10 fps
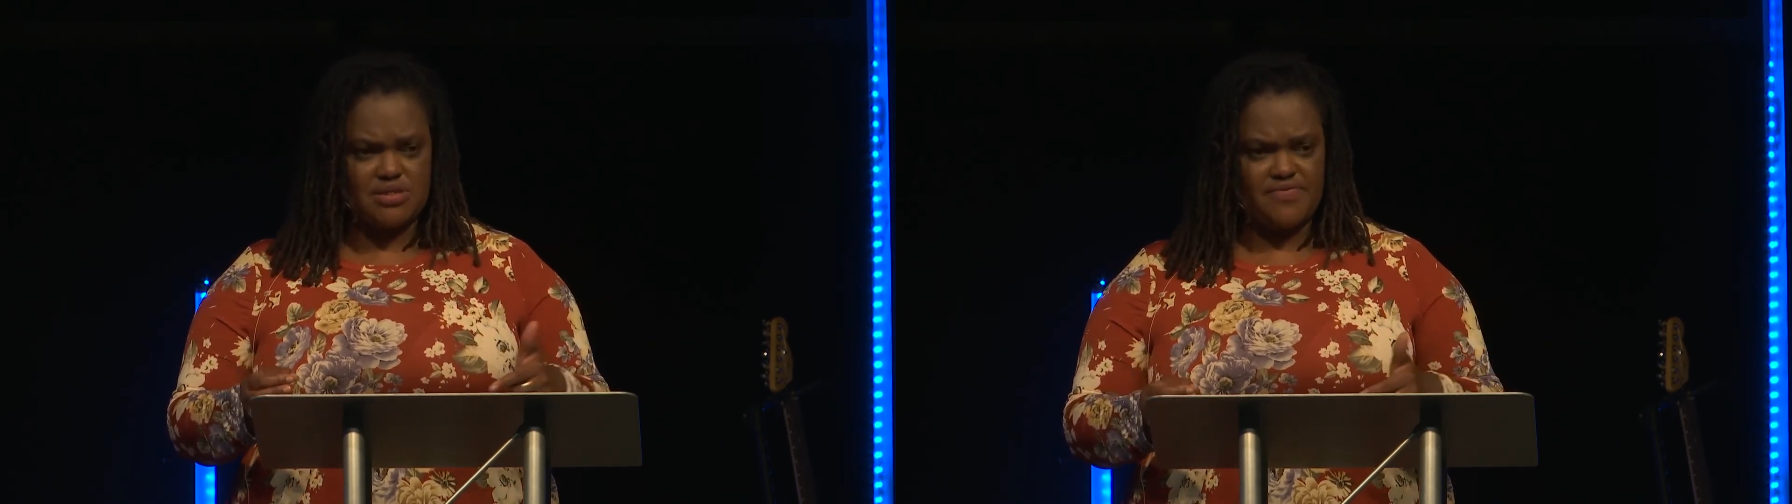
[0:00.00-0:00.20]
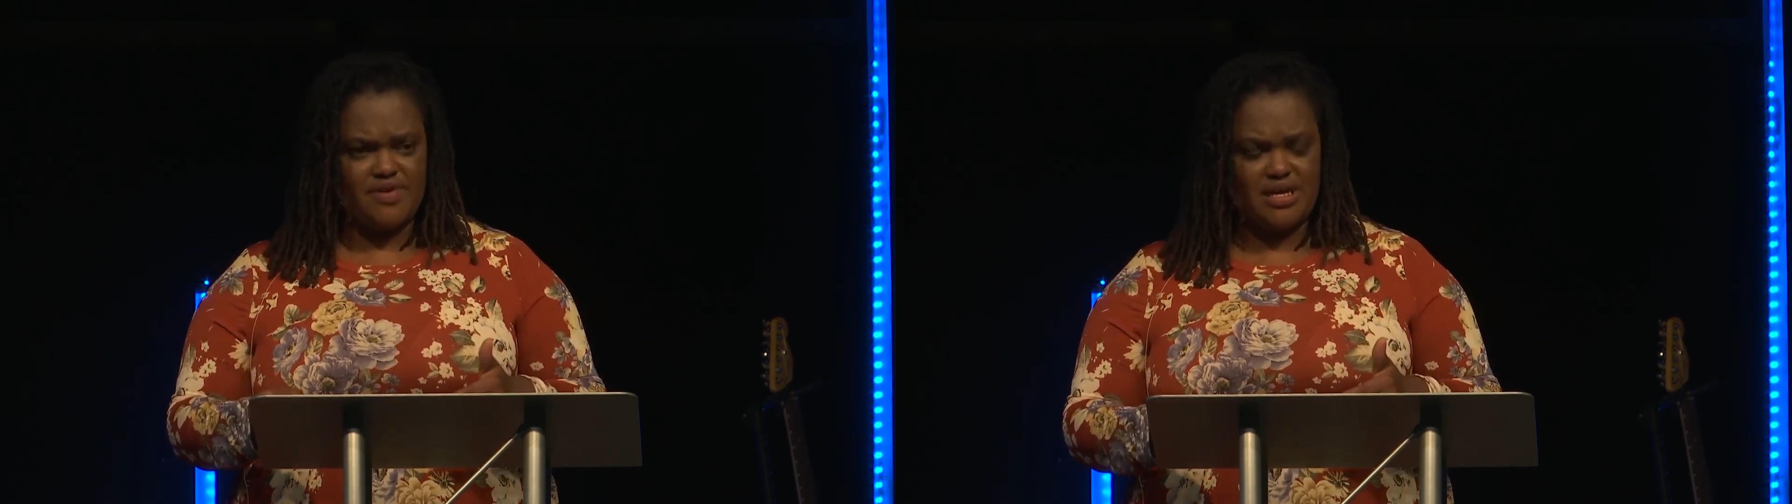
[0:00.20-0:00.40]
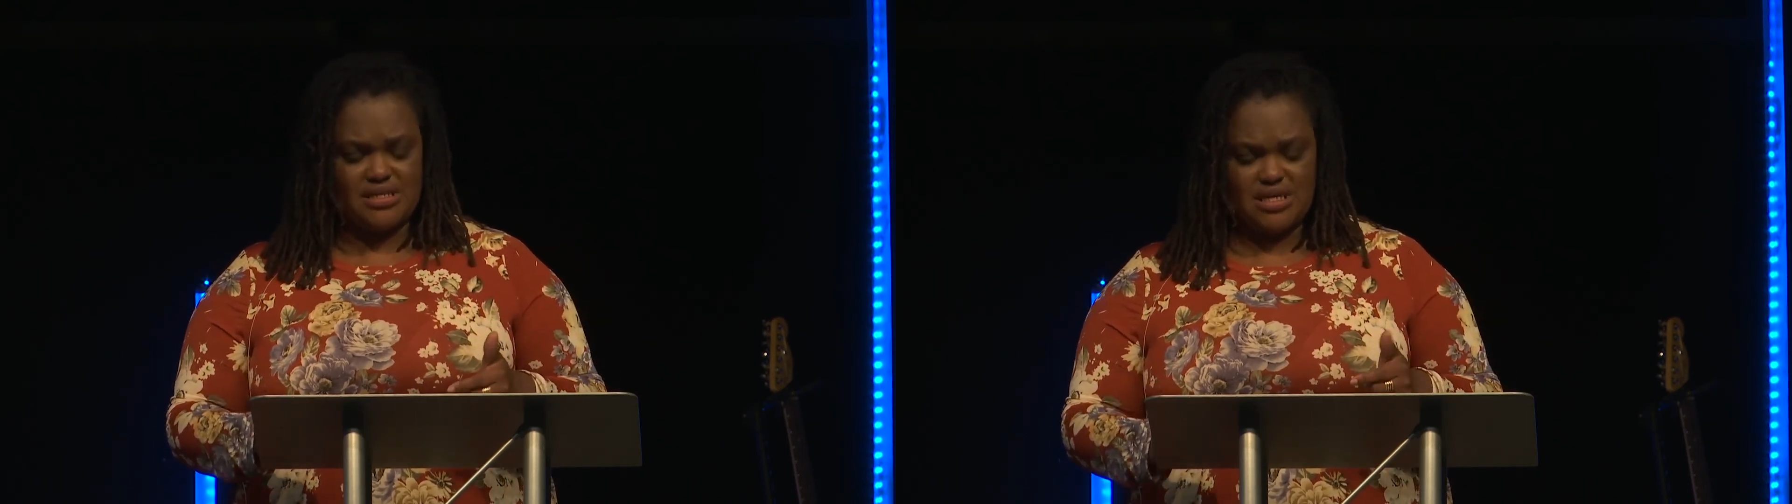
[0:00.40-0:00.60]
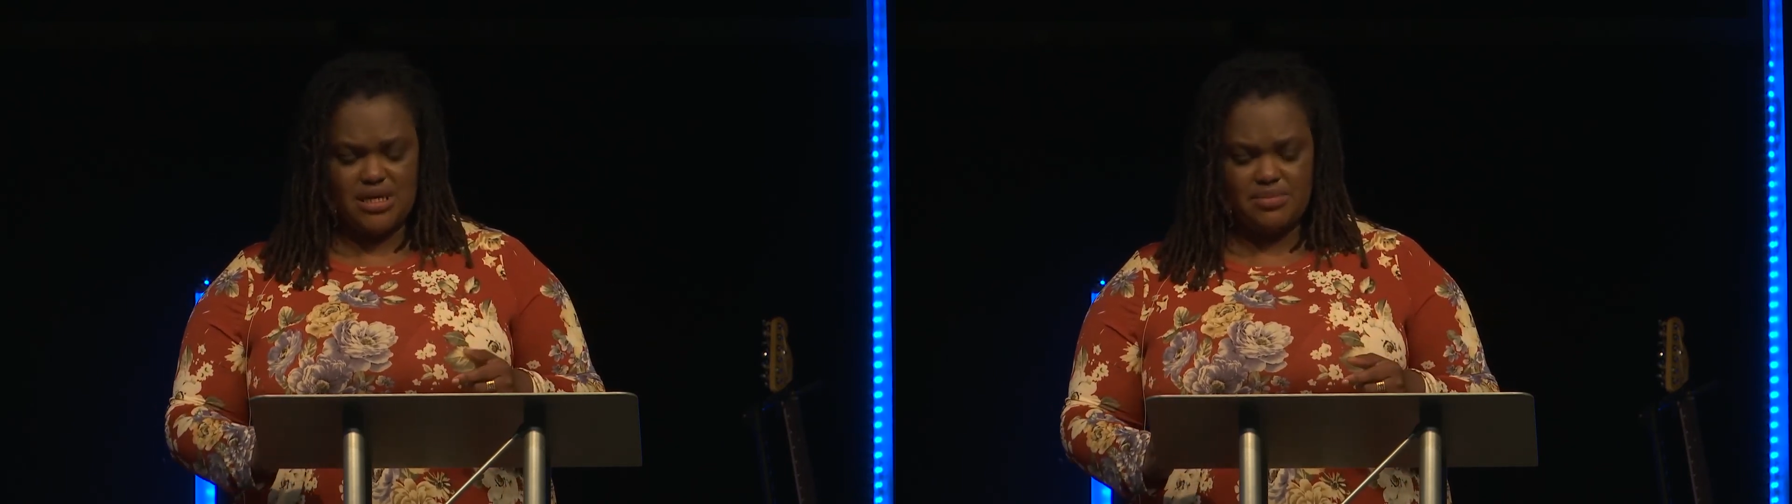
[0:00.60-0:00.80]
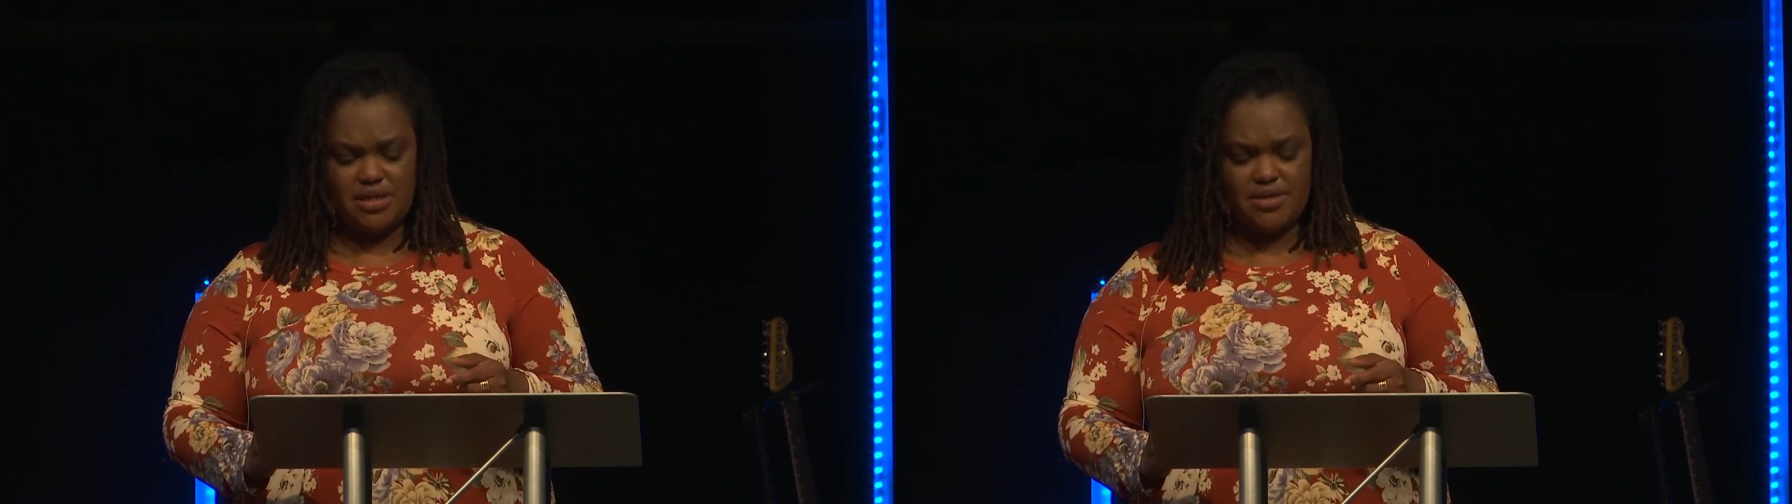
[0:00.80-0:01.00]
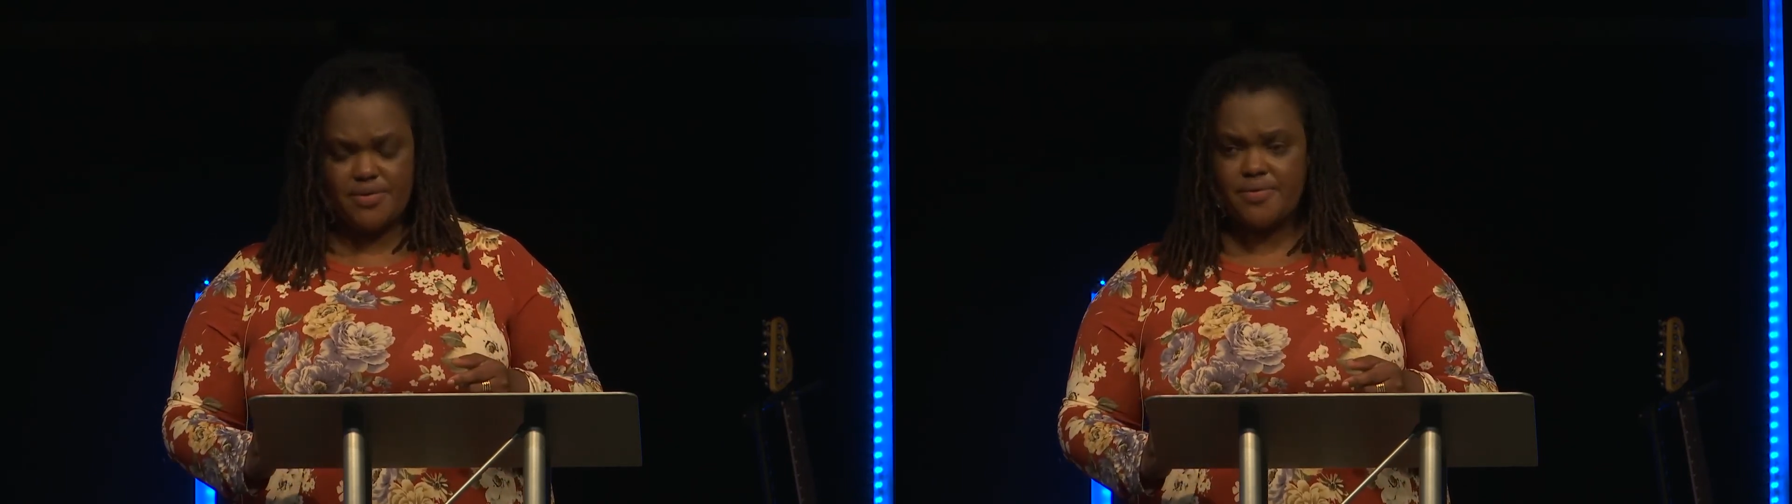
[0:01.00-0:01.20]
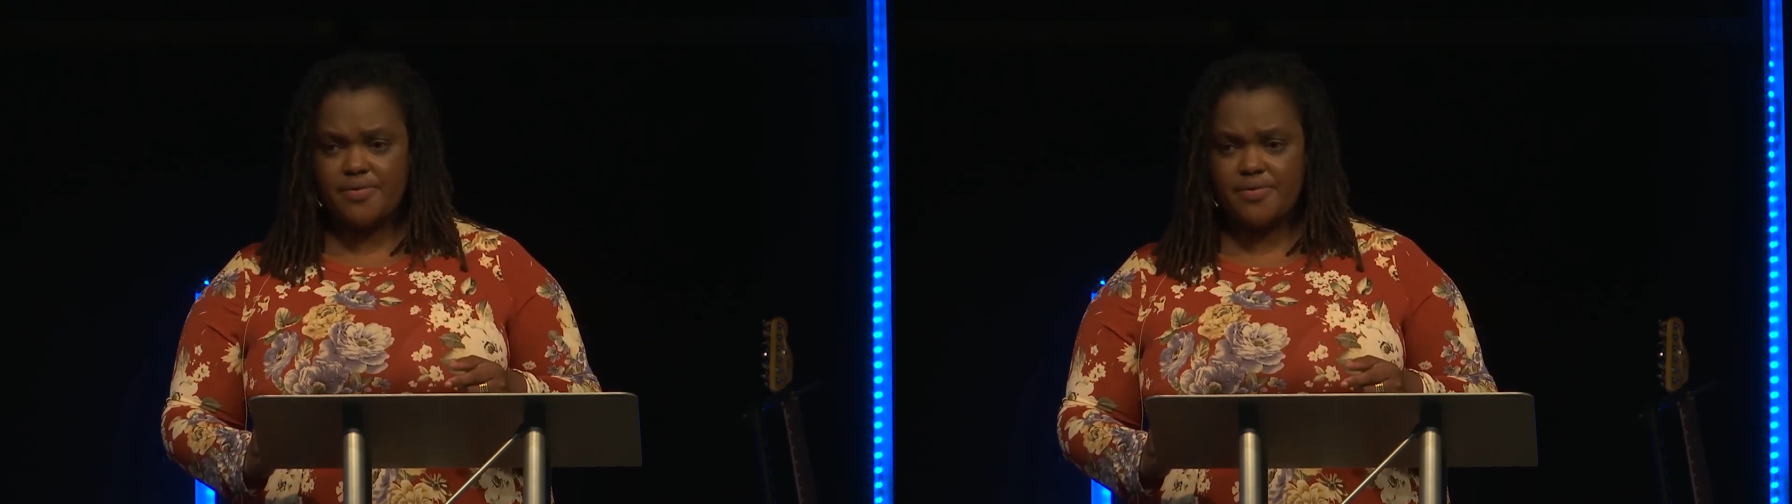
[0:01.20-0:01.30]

to find time alone.